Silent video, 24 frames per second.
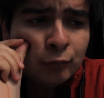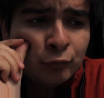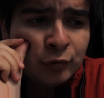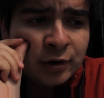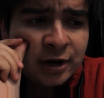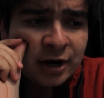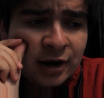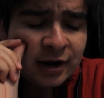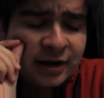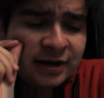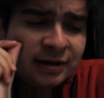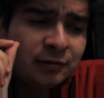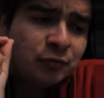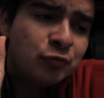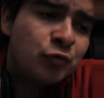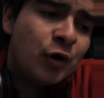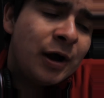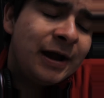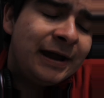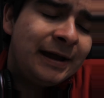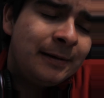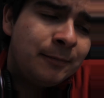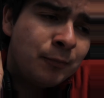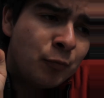where he
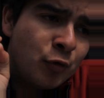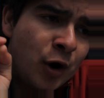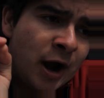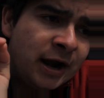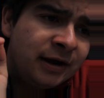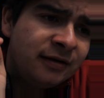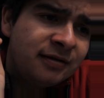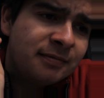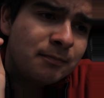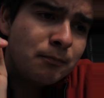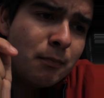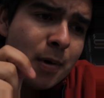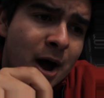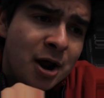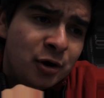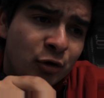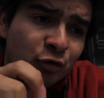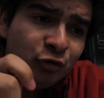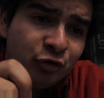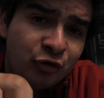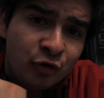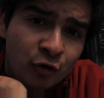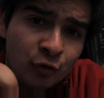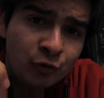writes
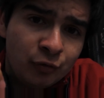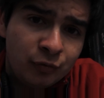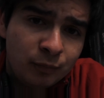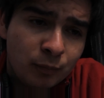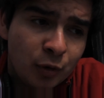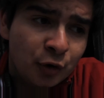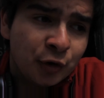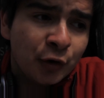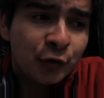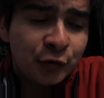monotone,